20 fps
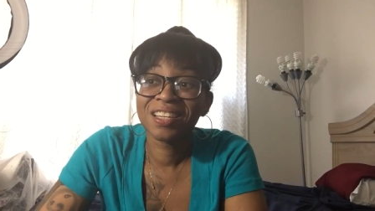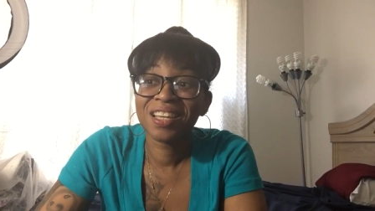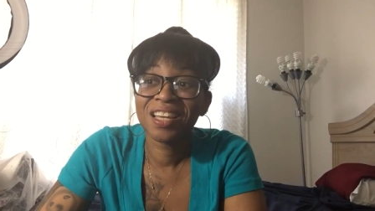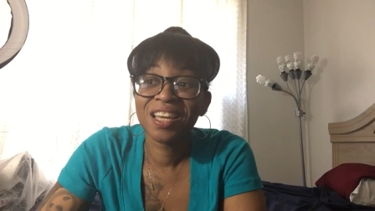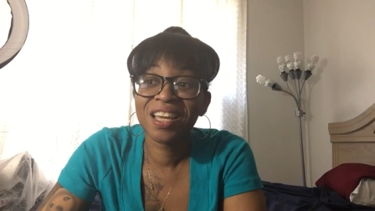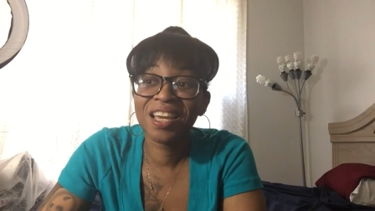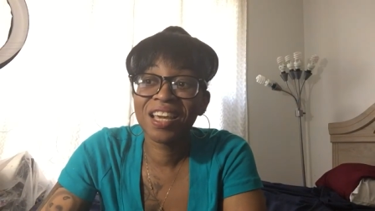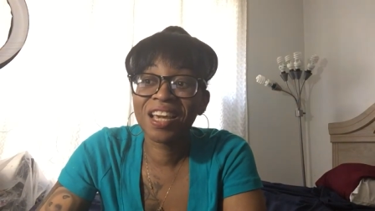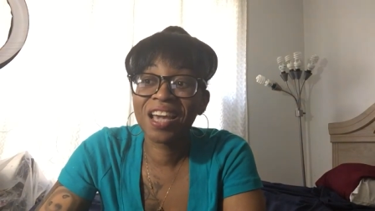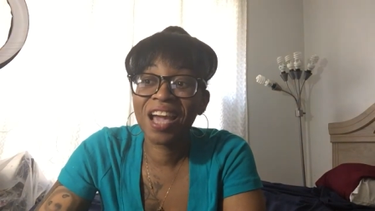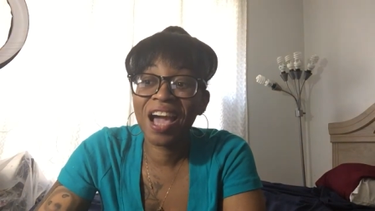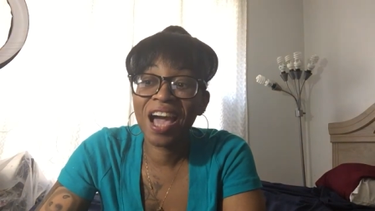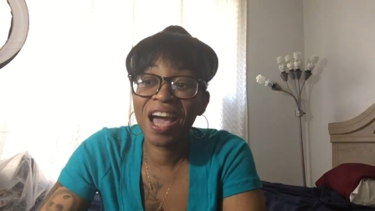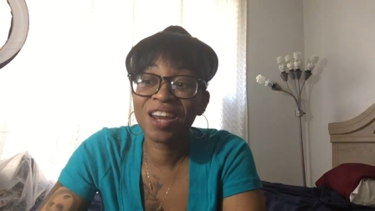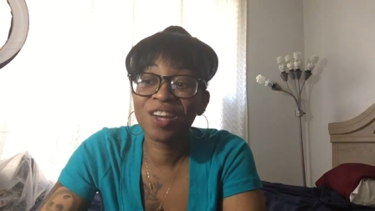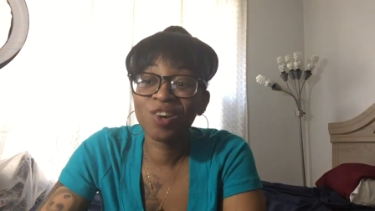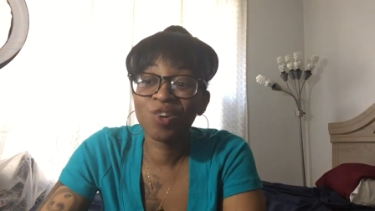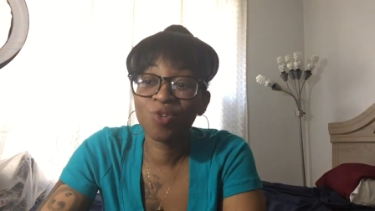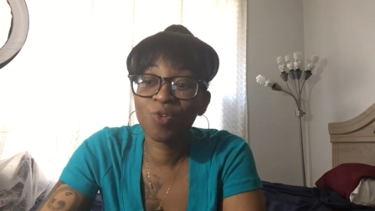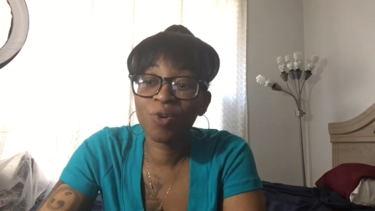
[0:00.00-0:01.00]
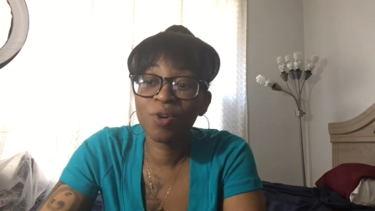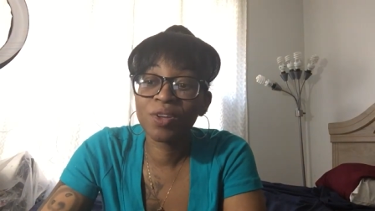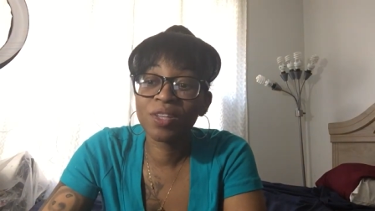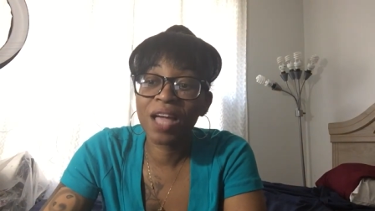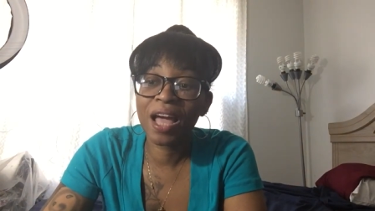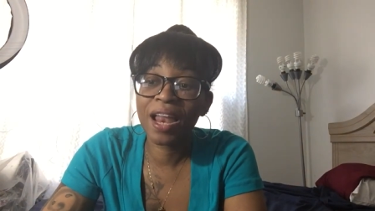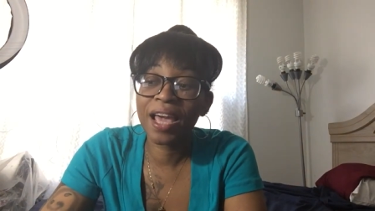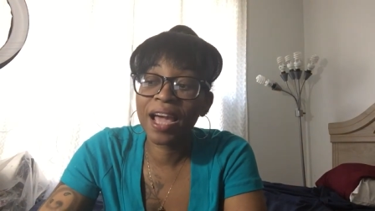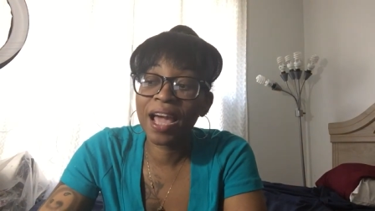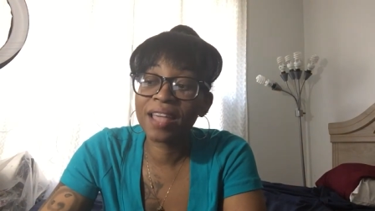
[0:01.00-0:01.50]
he kind of,
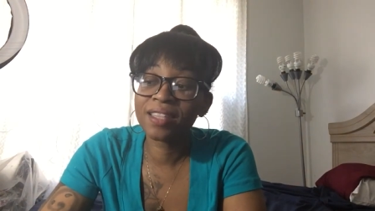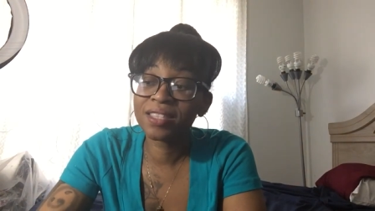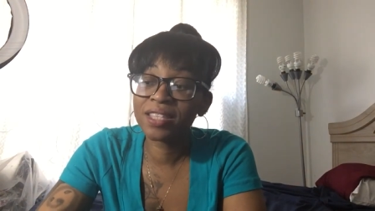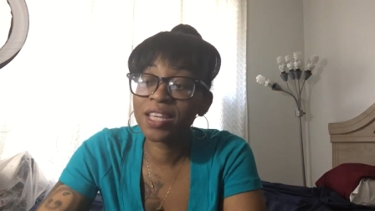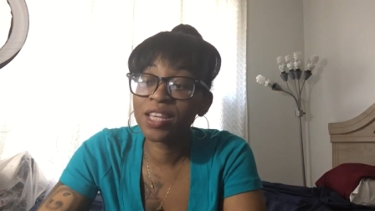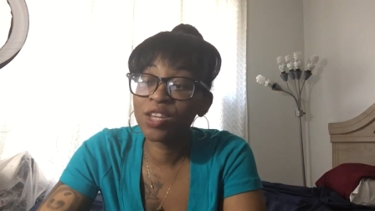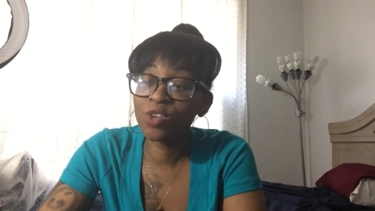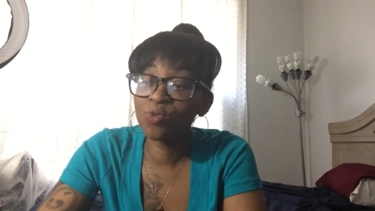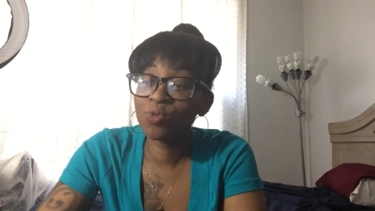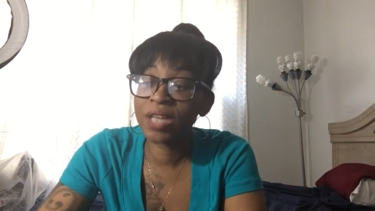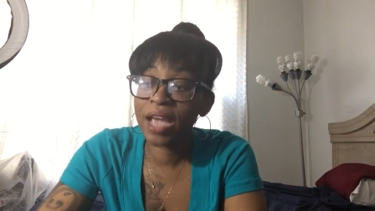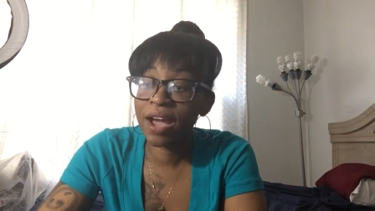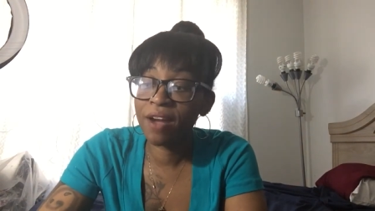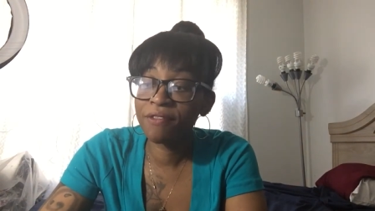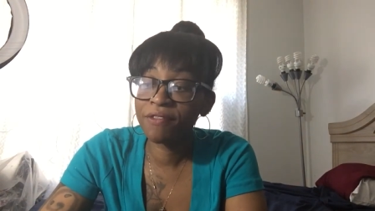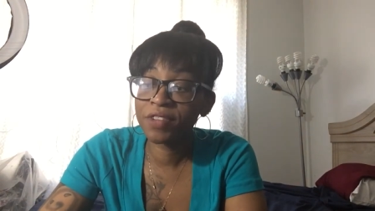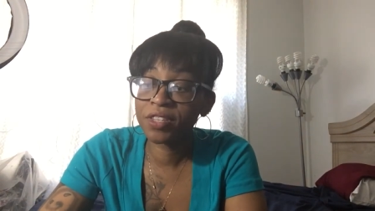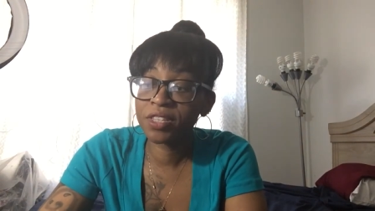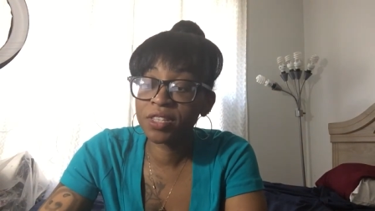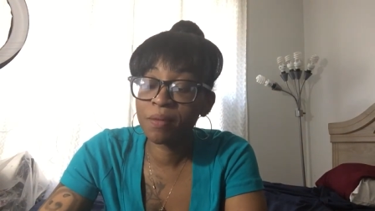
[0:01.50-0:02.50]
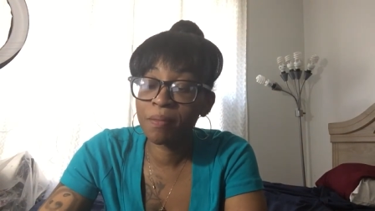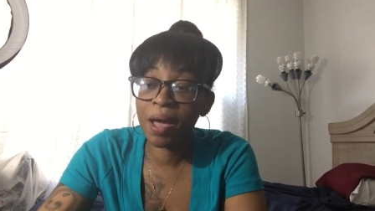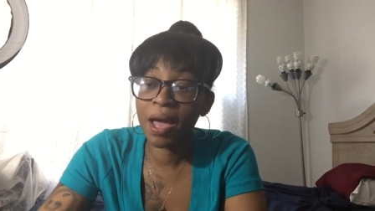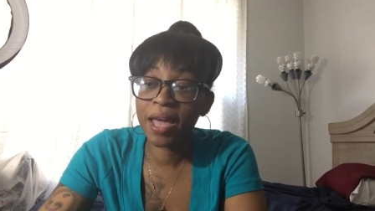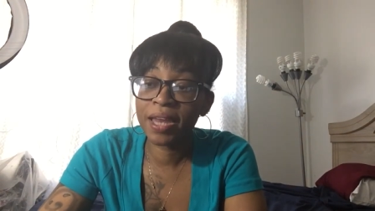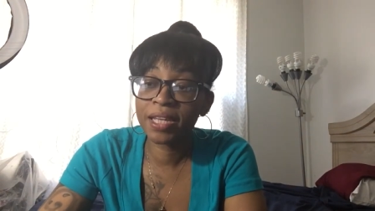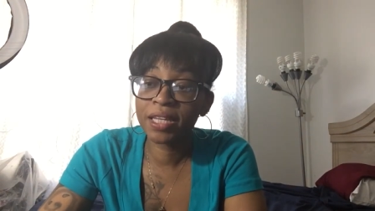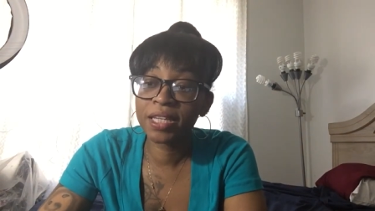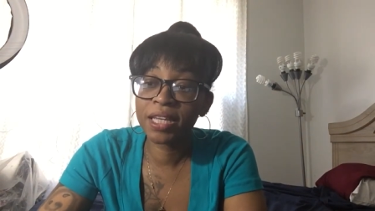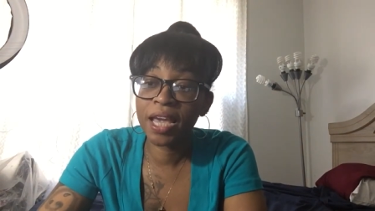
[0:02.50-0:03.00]
I see you down for
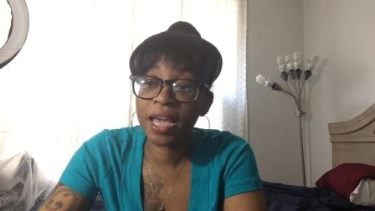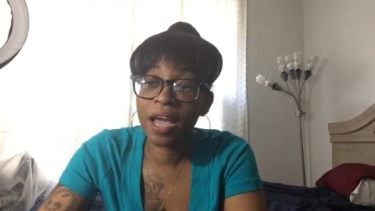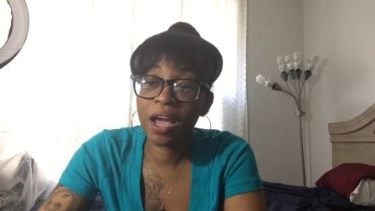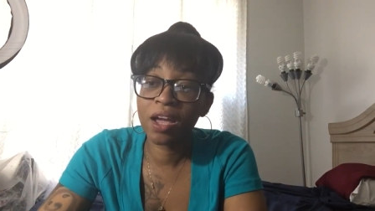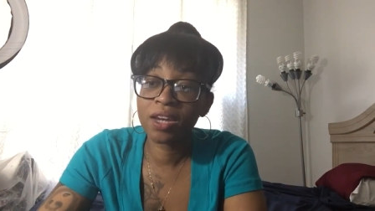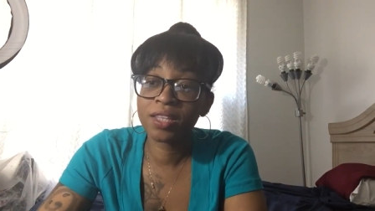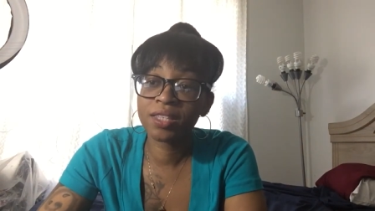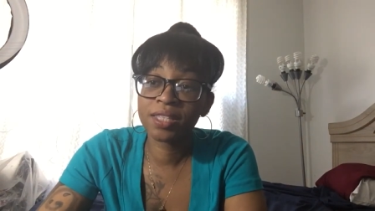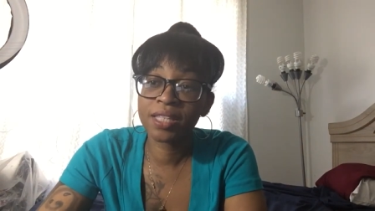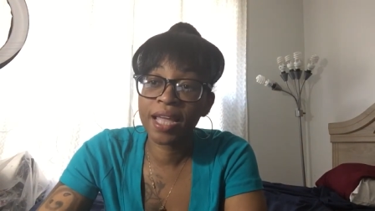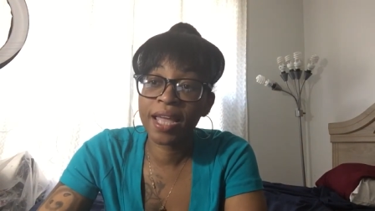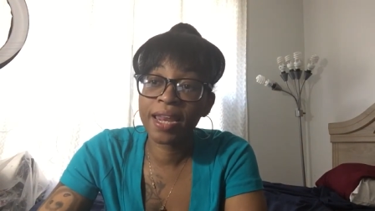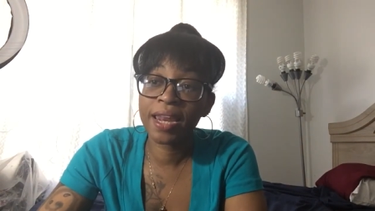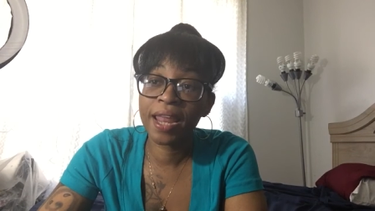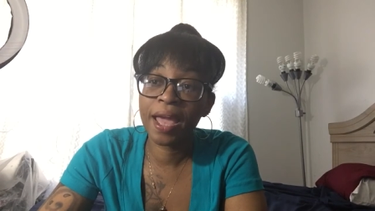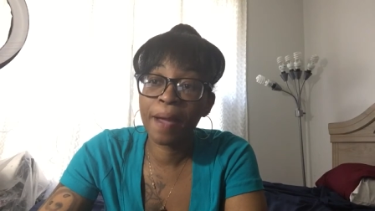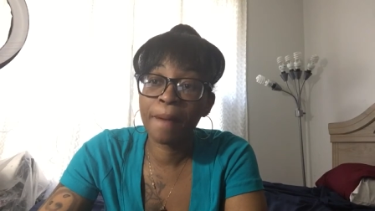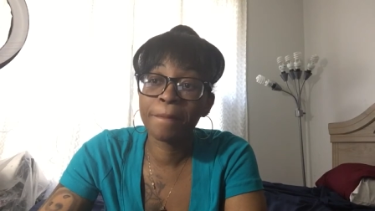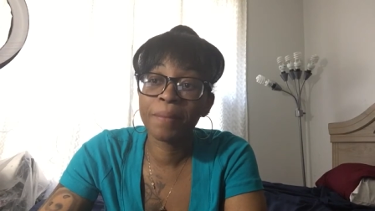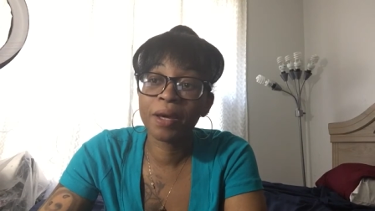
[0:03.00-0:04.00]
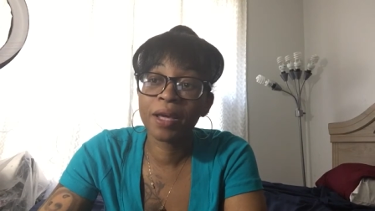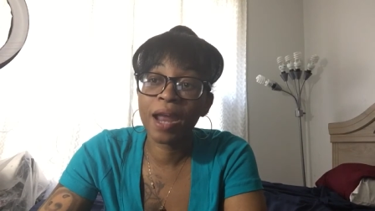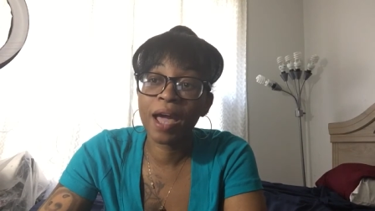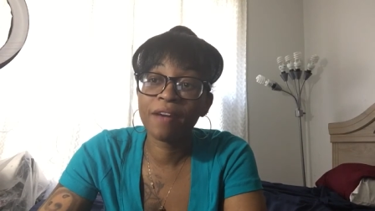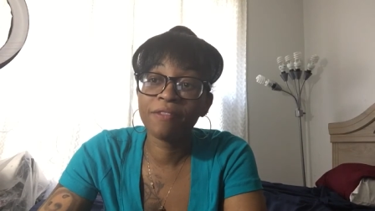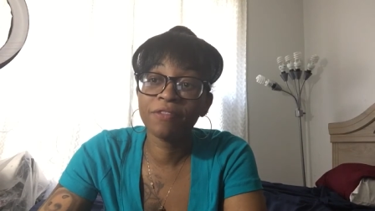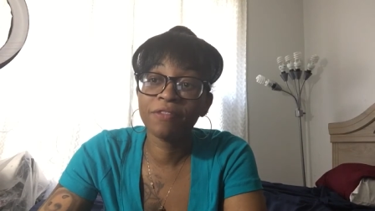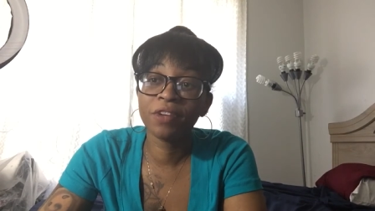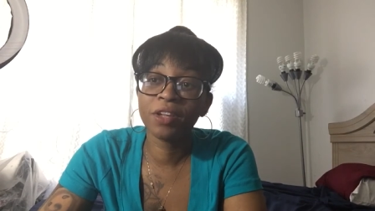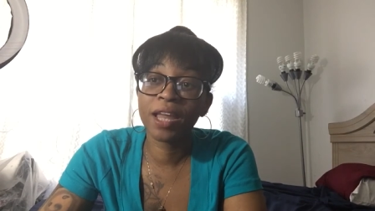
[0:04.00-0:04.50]
somebody, yeah, I understand that, but
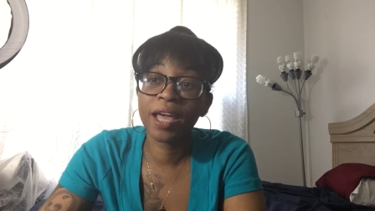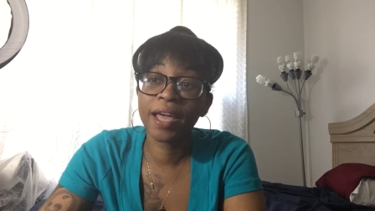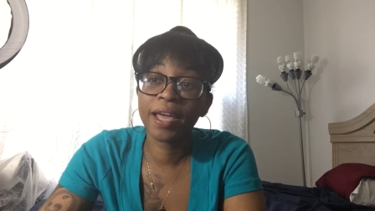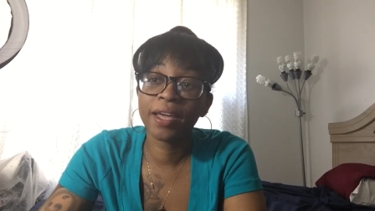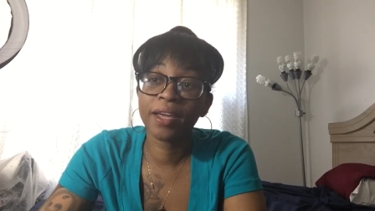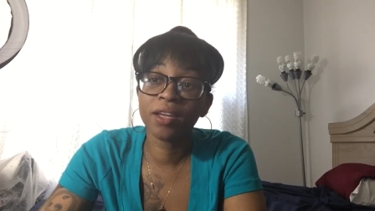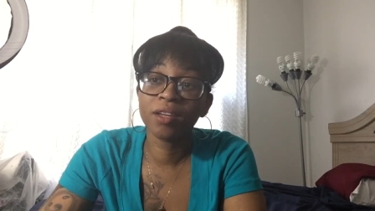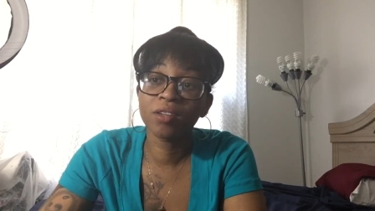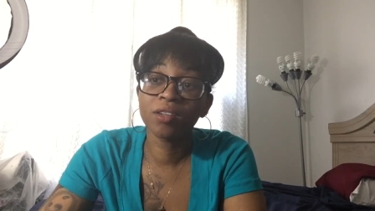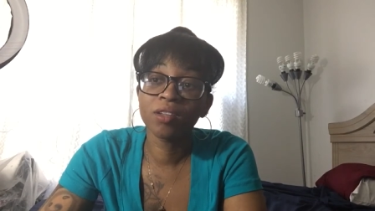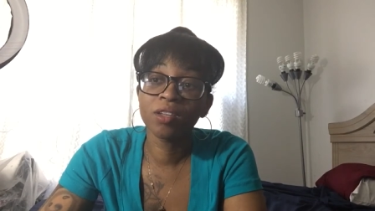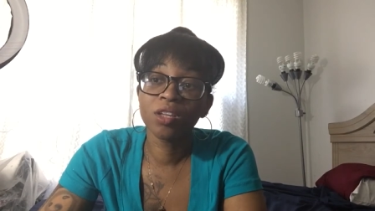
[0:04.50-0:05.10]
I feel like